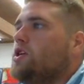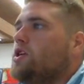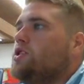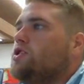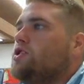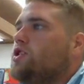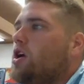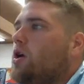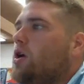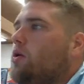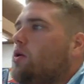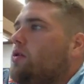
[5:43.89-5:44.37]

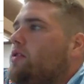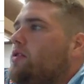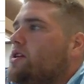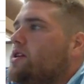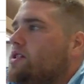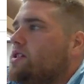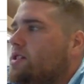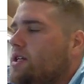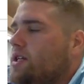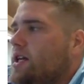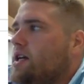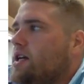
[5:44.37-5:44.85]
So the
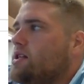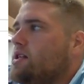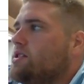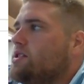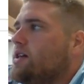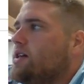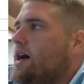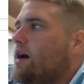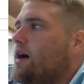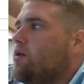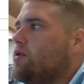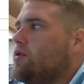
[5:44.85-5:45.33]
CN
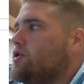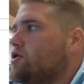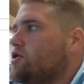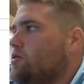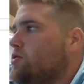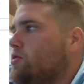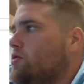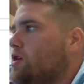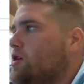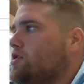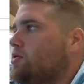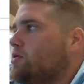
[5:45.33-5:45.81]
Tower in
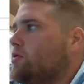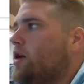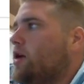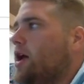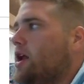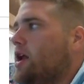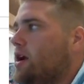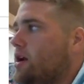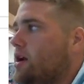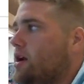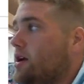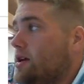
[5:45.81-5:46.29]
Toronto,
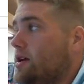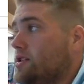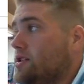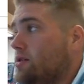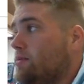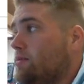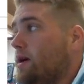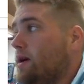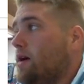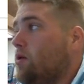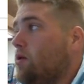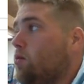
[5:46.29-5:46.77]
Canada, is
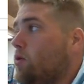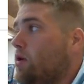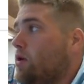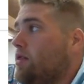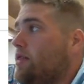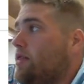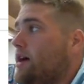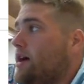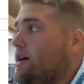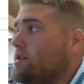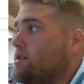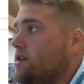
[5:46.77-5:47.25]
about
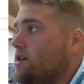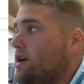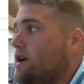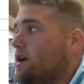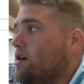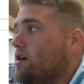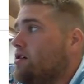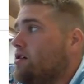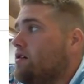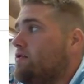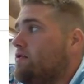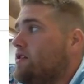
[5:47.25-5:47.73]

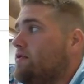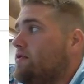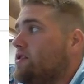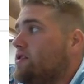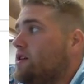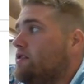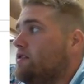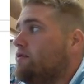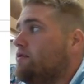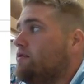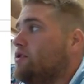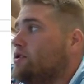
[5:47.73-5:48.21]

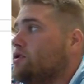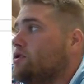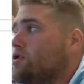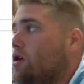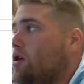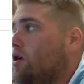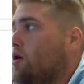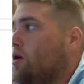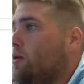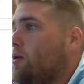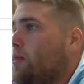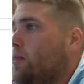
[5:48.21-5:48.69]
1,815 foot
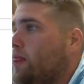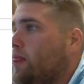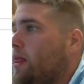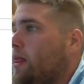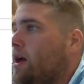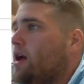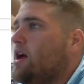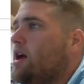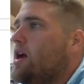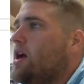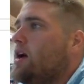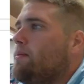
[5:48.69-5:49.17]
tall.
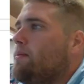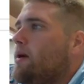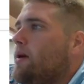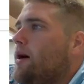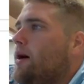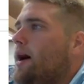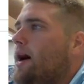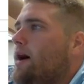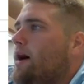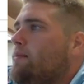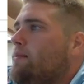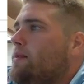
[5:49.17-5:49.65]

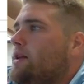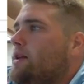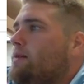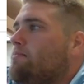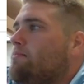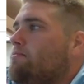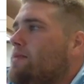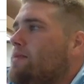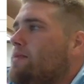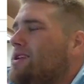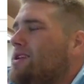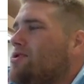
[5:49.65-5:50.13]
About how many
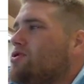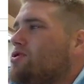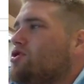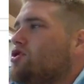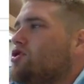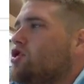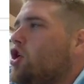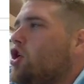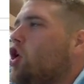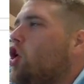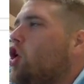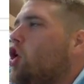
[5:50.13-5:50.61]
meters
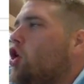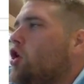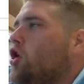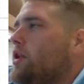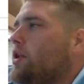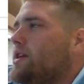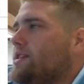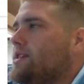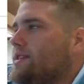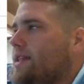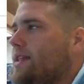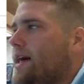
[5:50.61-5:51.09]
tall
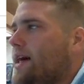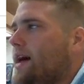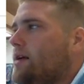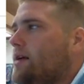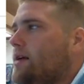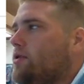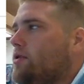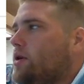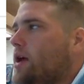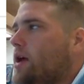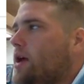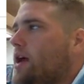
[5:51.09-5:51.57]
is that?
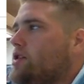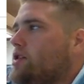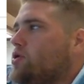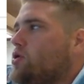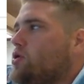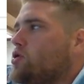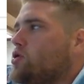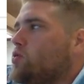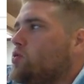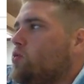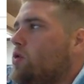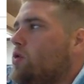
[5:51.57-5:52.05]
Okay, so
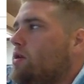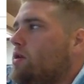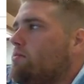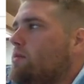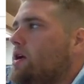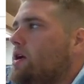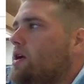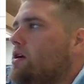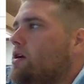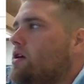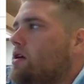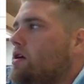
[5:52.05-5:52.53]
there's 1
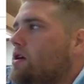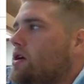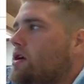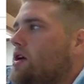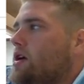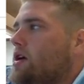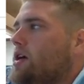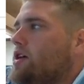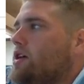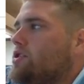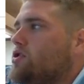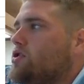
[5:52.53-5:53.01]
meter
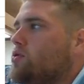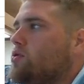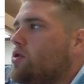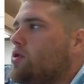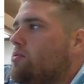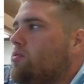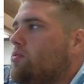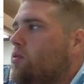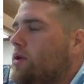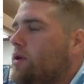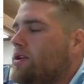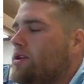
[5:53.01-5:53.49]
is
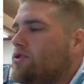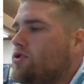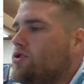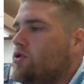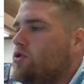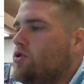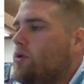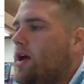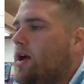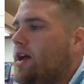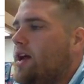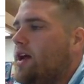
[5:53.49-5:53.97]

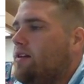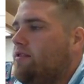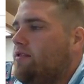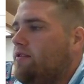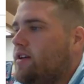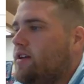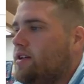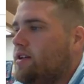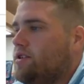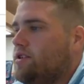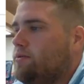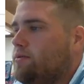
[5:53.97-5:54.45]
3.28
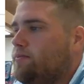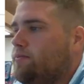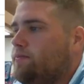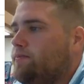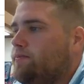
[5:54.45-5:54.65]
feet.